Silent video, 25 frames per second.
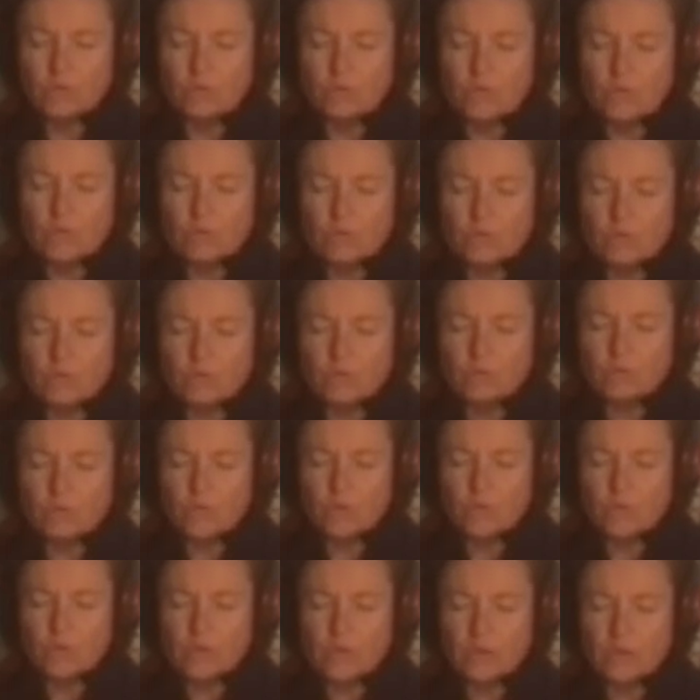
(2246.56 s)
maybe look
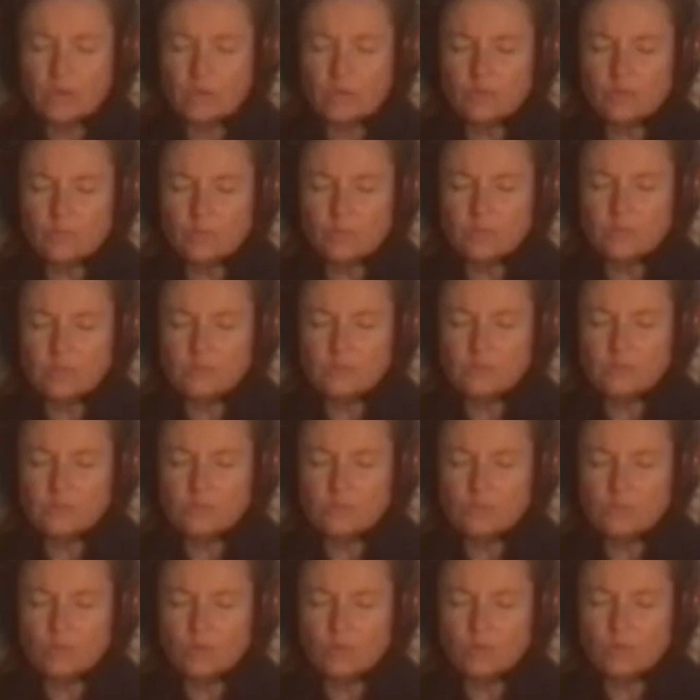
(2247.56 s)
more like
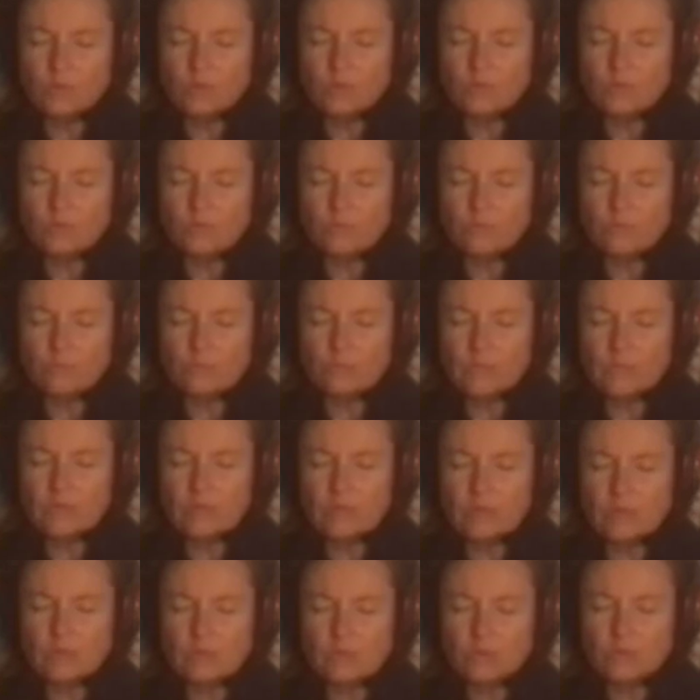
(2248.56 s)
humans or
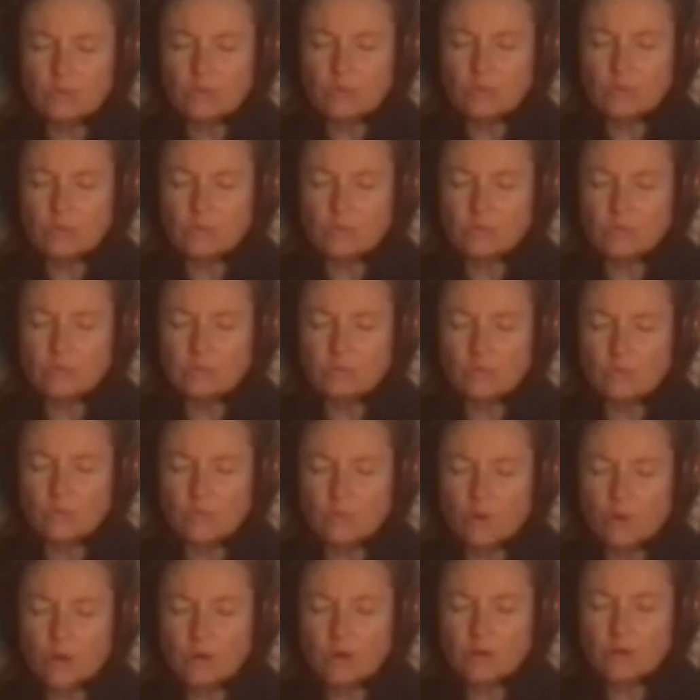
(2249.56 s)
being able to completely
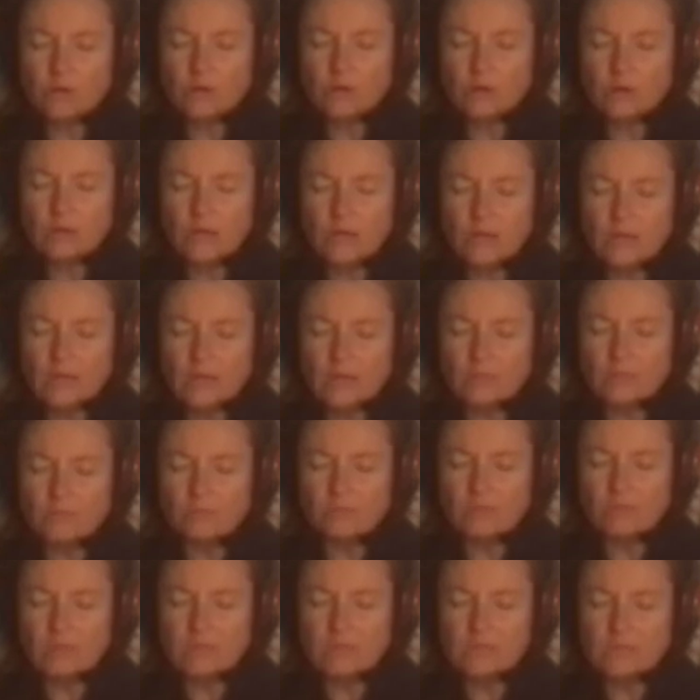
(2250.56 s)
walk
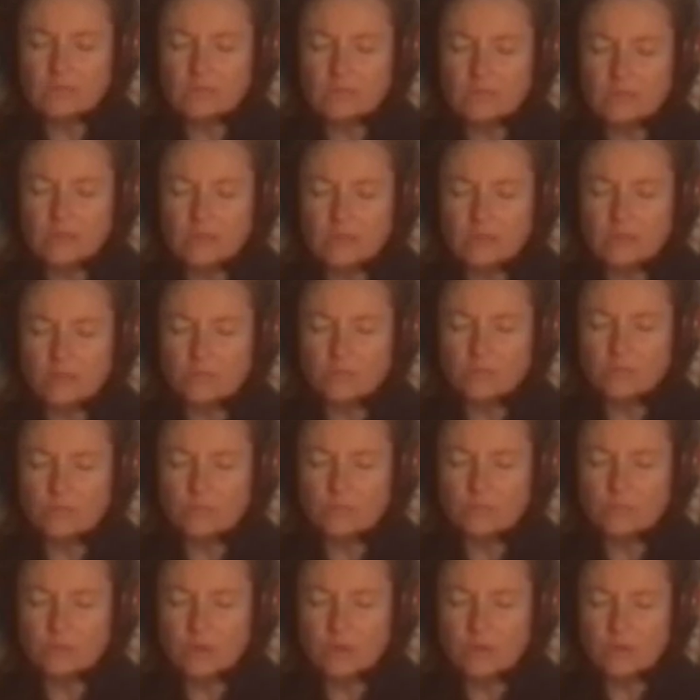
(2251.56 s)
and be inside the
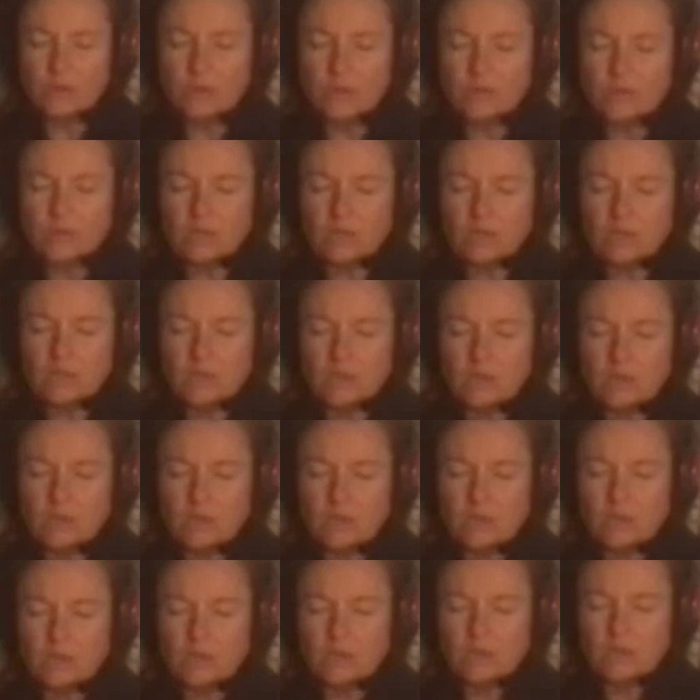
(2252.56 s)
human body,
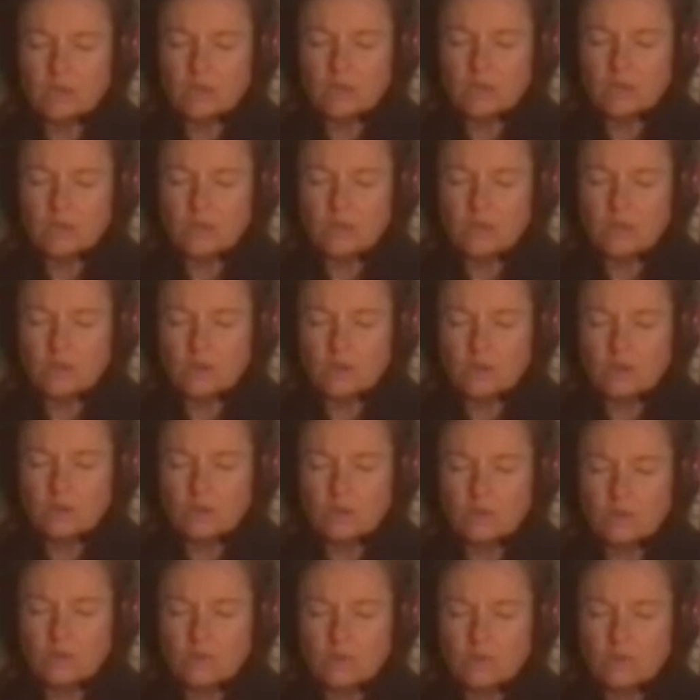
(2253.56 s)
uh,
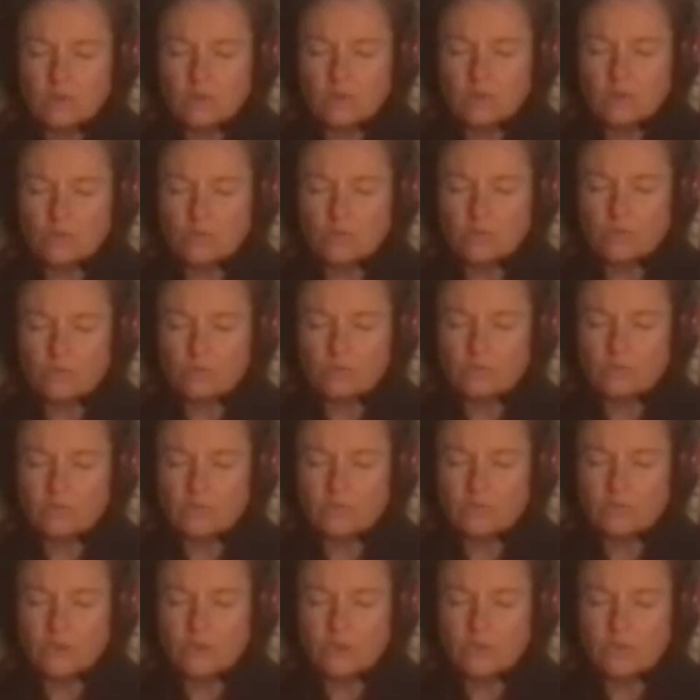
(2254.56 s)
hold the
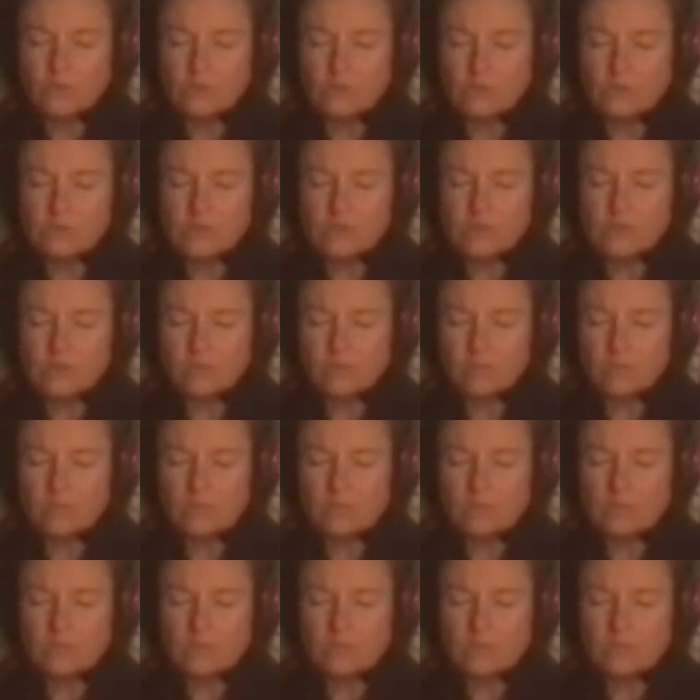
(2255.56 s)
frequency and